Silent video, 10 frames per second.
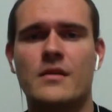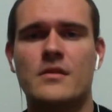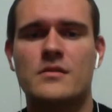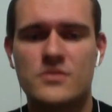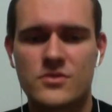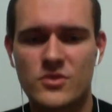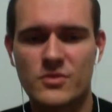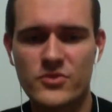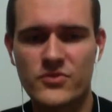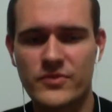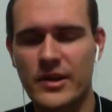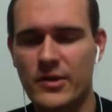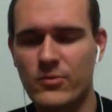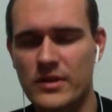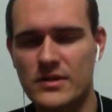So the most
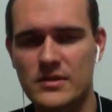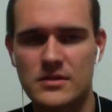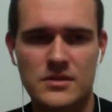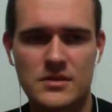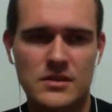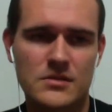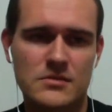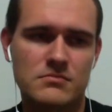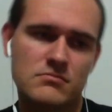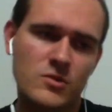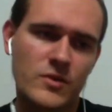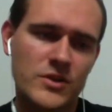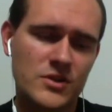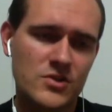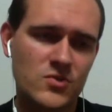frequently
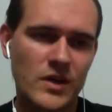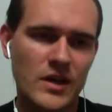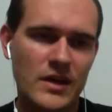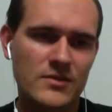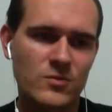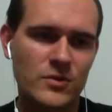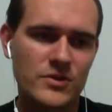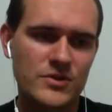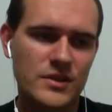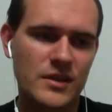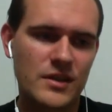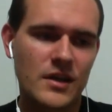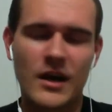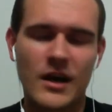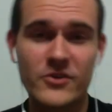questions we had was
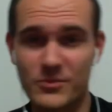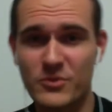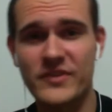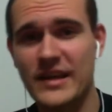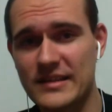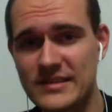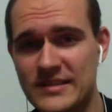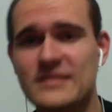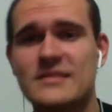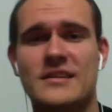how to remove the ads.